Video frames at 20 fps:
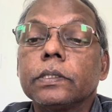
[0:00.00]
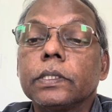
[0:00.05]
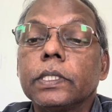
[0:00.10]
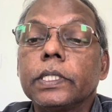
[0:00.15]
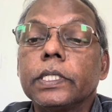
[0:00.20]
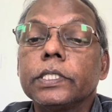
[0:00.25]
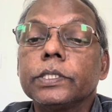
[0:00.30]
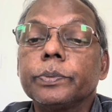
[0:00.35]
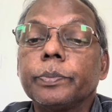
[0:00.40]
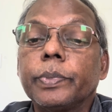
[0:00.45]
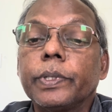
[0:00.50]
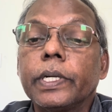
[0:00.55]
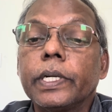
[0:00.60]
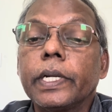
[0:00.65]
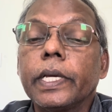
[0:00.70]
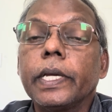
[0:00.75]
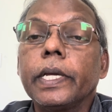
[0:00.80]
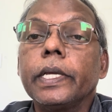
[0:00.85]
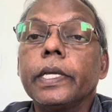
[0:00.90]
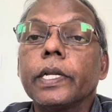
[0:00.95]
that is per
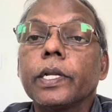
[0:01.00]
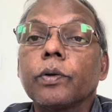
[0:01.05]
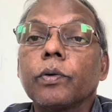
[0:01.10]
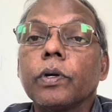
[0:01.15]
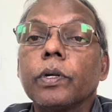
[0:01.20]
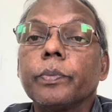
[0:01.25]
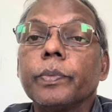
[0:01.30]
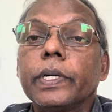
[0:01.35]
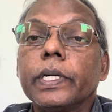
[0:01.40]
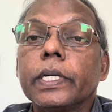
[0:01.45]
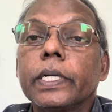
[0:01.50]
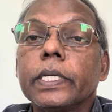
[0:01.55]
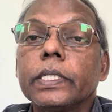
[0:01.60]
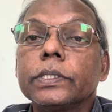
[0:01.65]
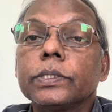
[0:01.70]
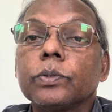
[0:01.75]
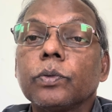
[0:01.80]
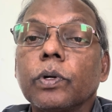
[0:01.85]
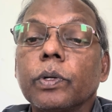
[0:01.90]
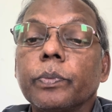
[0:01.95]
day requirement
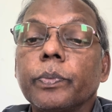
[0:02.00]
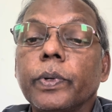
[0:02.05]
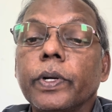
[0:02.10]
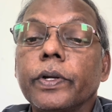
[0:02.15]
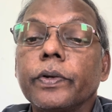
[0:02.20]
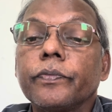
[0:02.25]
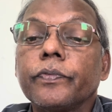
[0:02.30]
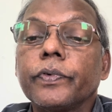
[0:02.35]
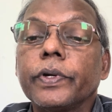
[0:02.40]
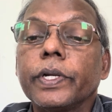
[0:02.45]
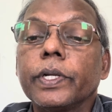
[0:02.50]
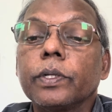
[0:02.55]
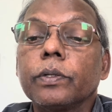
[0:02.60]
is 1.5